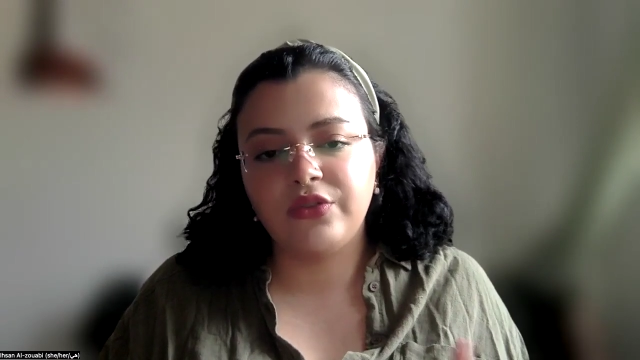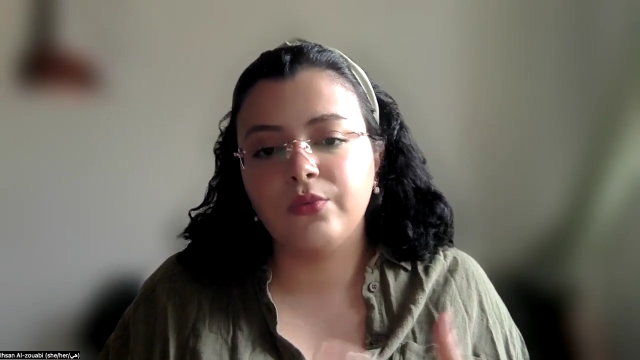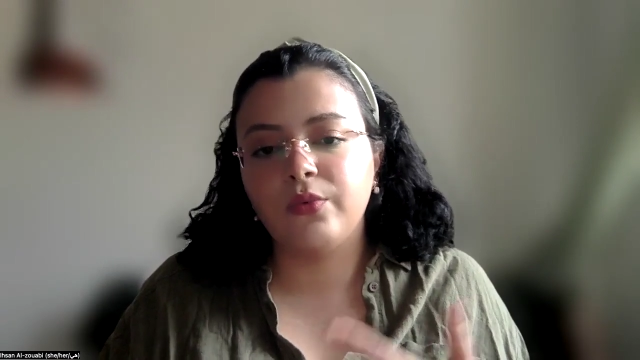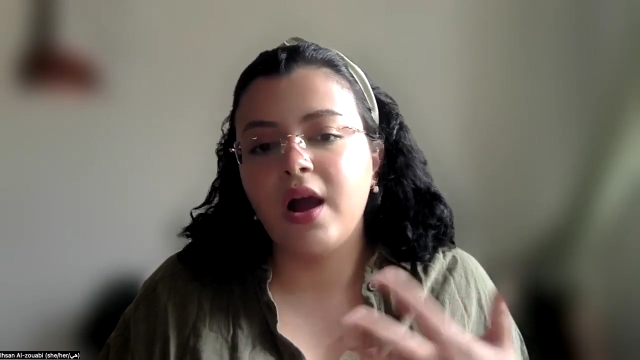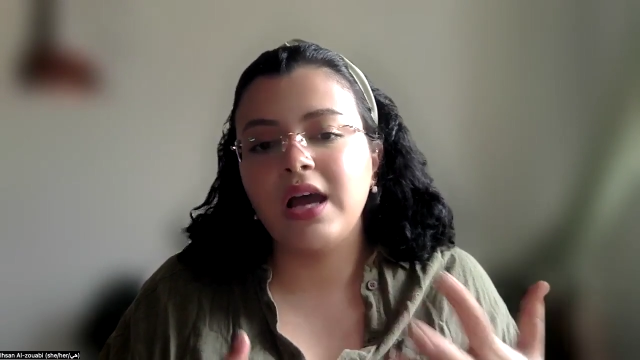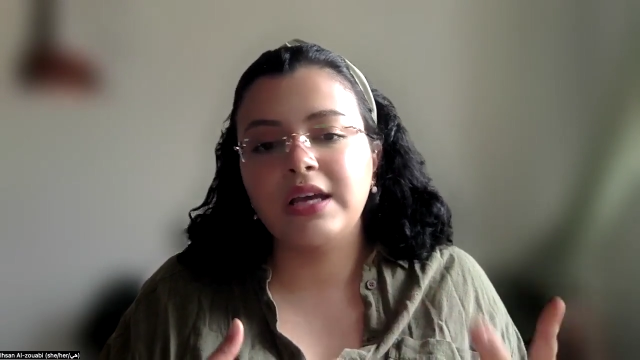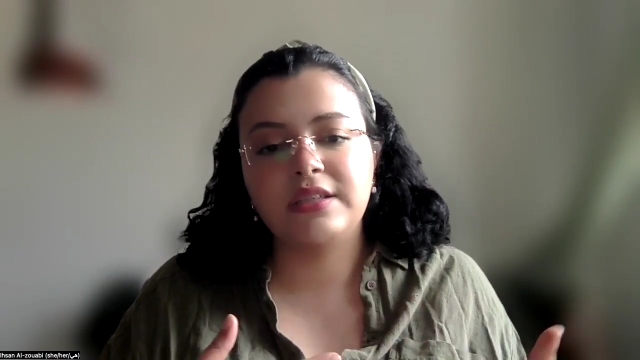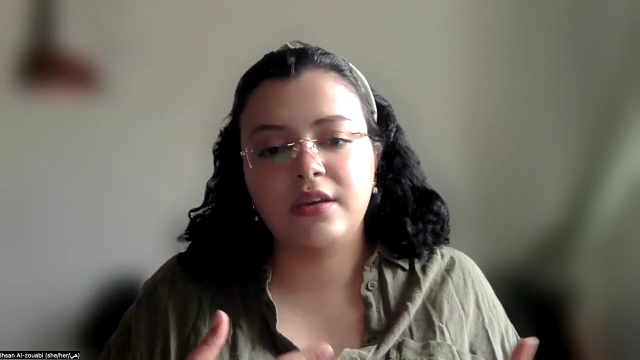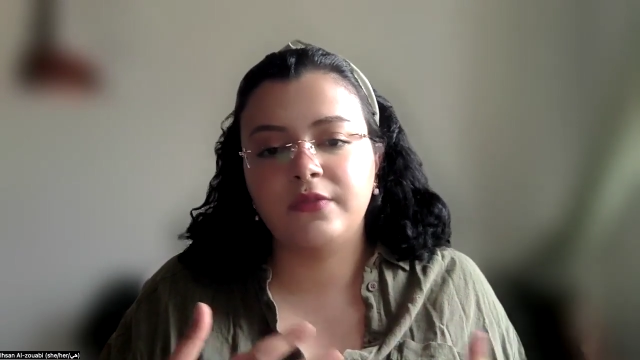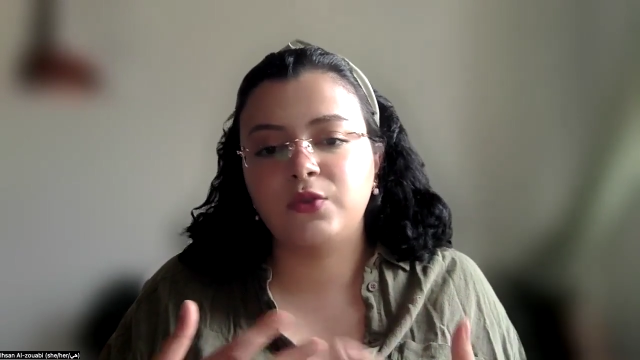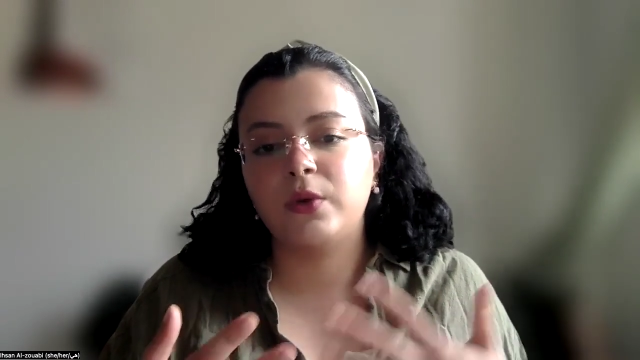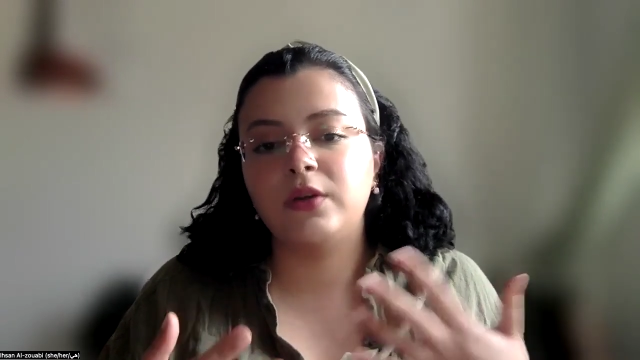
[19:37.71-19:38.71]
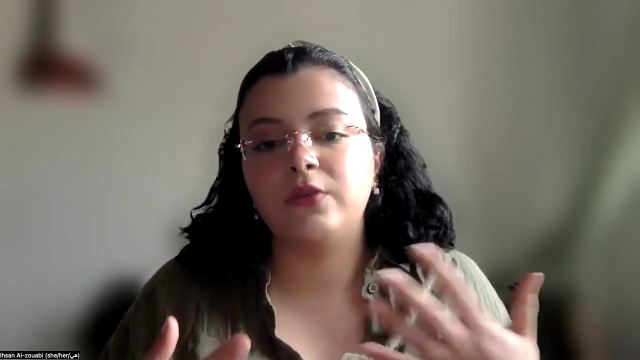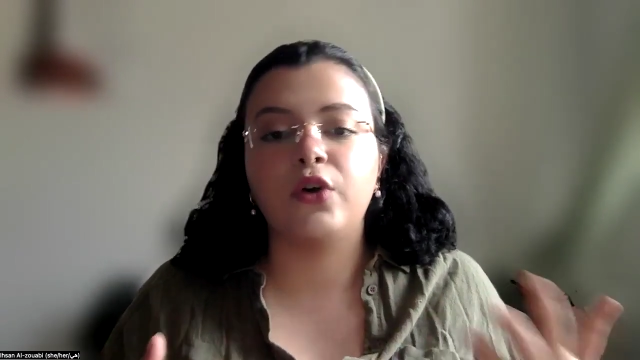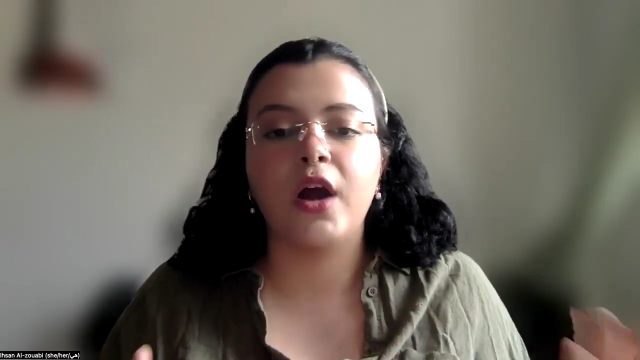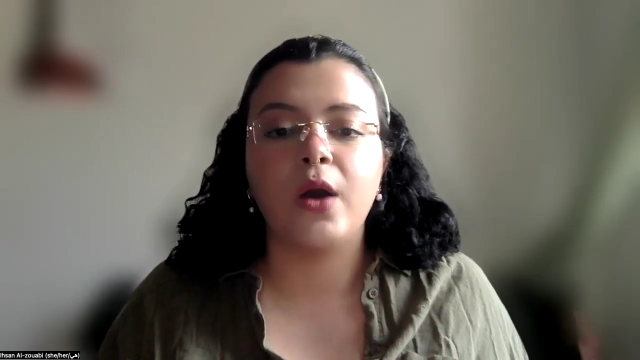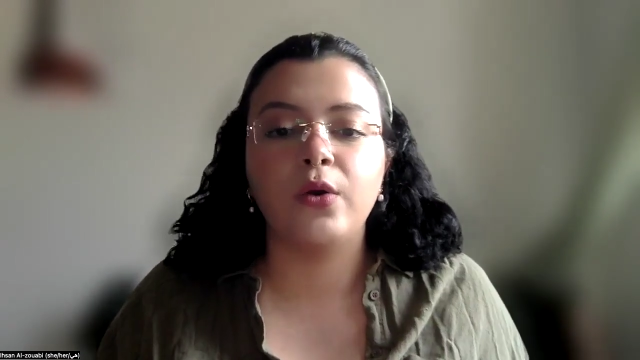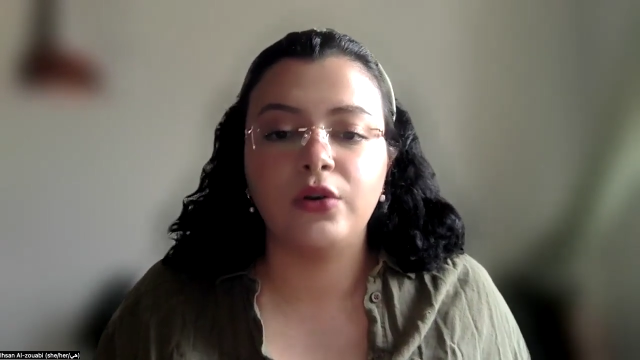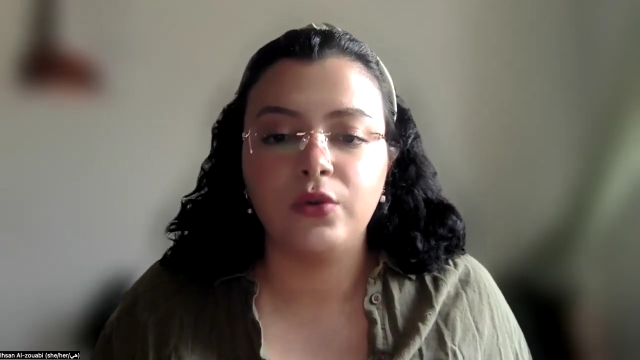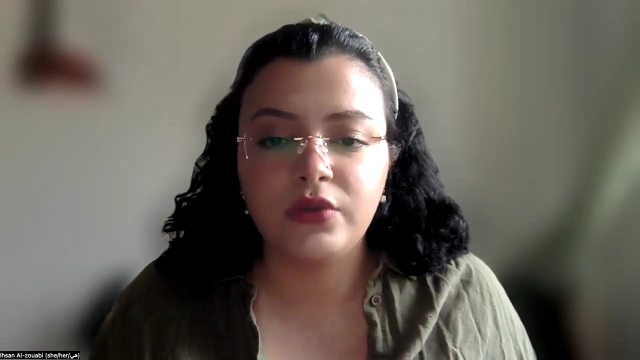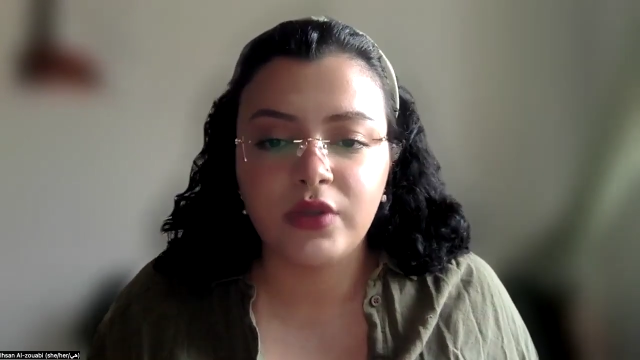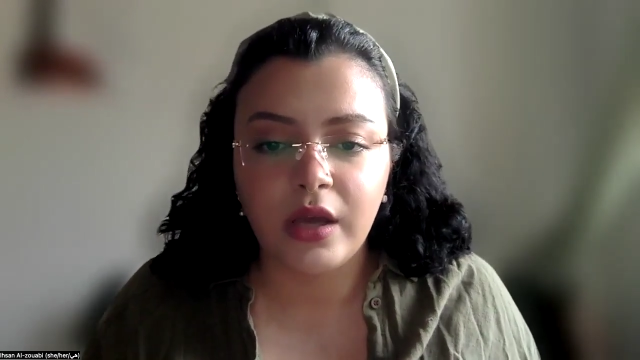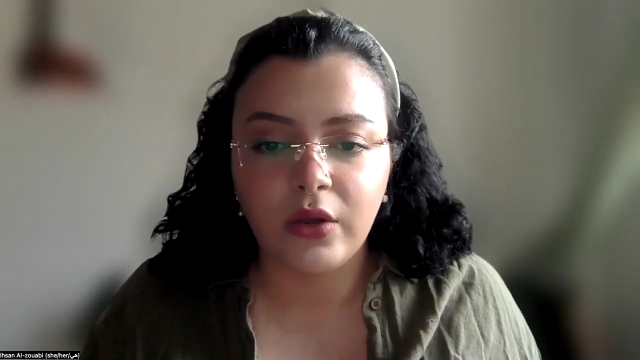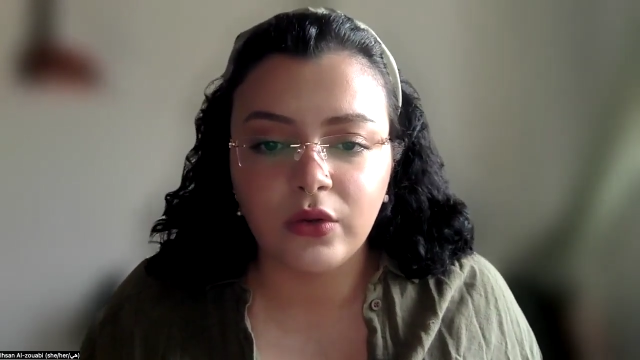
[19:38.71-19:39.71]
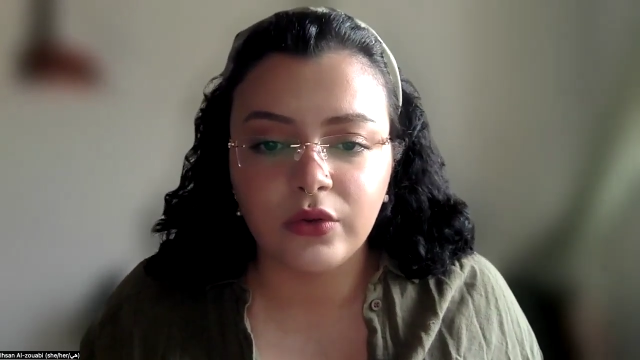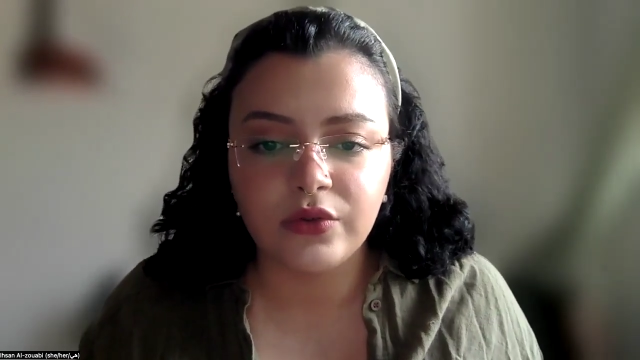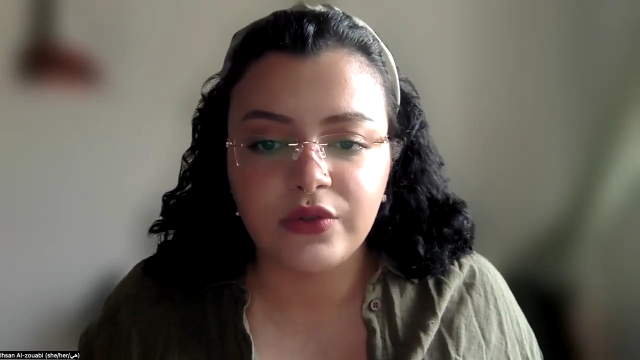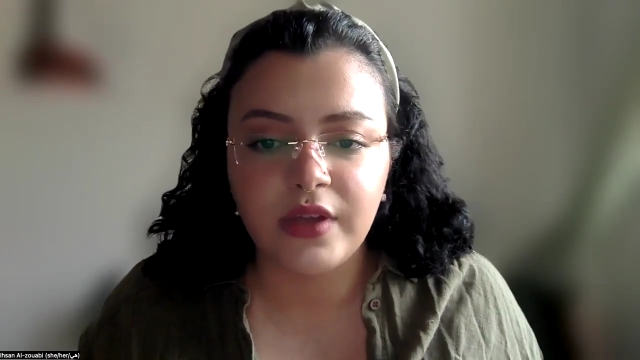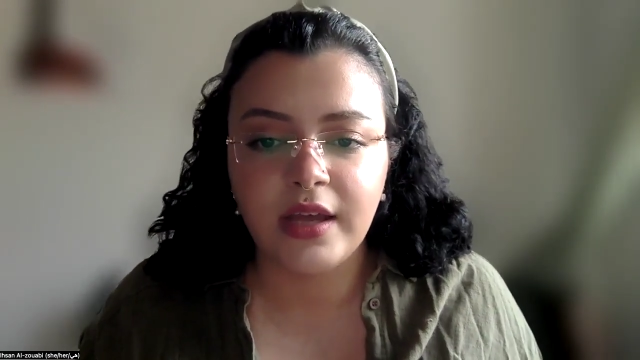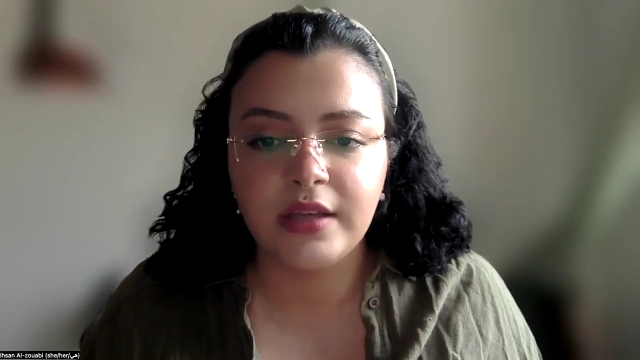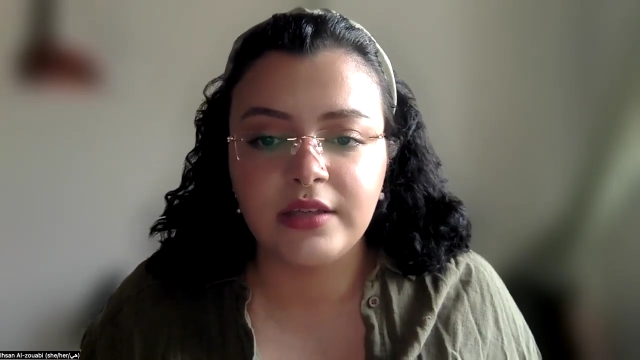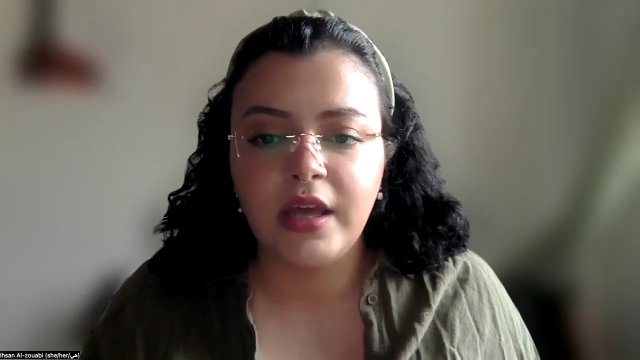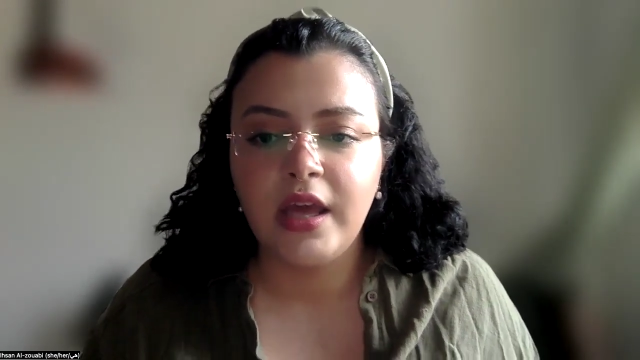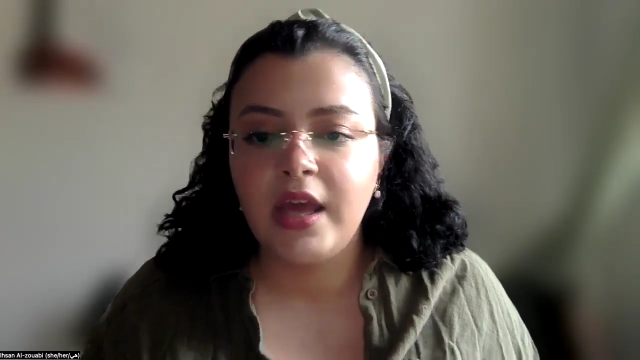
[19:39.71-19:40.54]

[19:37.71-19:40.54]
the rise of 24-hour news cycles and